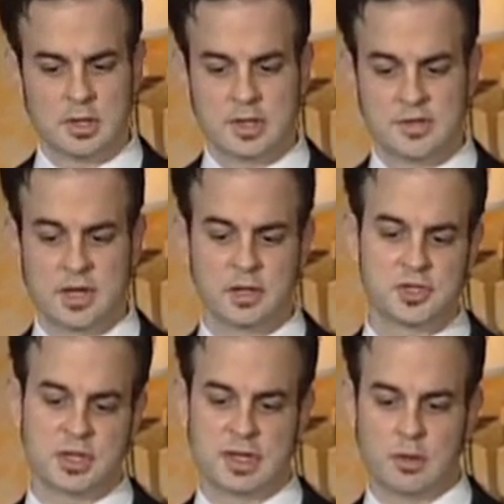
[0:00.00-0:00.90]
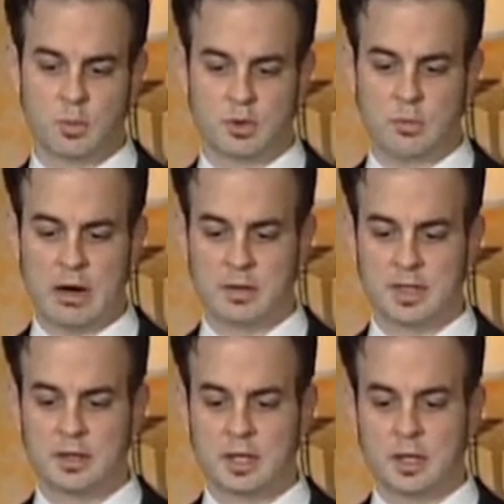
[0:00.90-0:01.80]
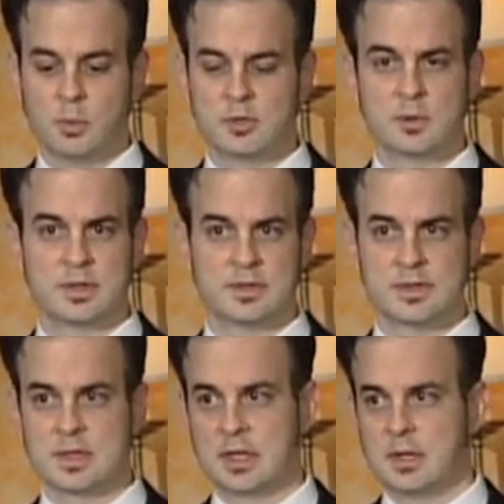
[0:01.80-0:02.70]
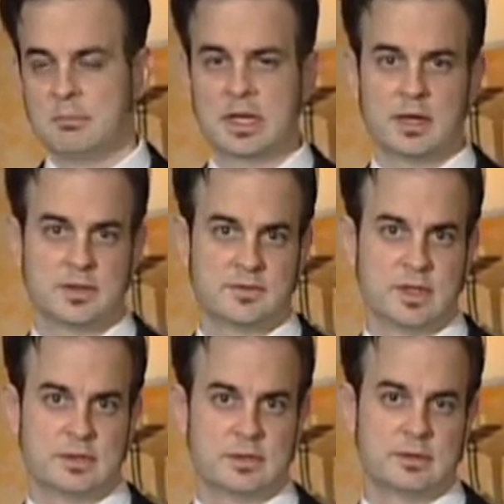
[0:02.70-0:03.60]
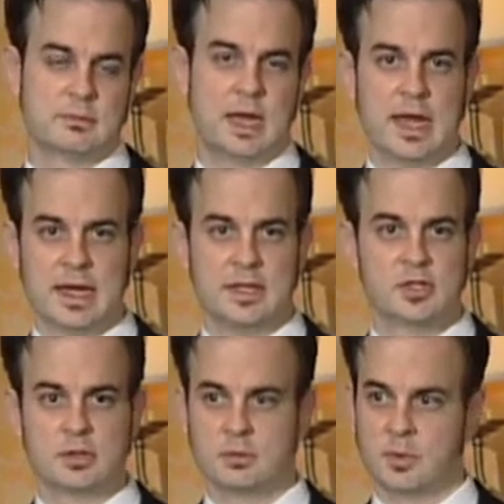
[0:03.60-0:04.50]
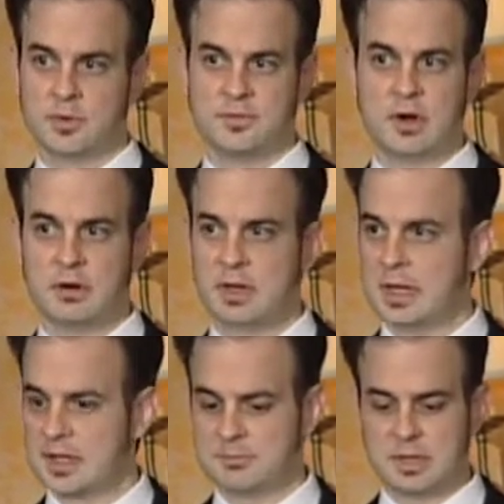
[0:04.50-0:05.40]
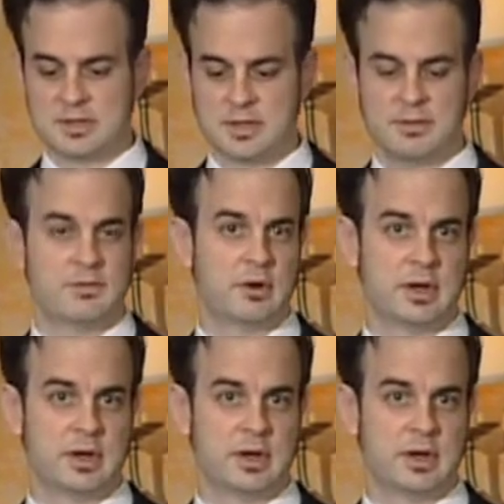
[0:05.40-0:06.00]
Intelligent Network Routing, which was, because of its age, was very expensive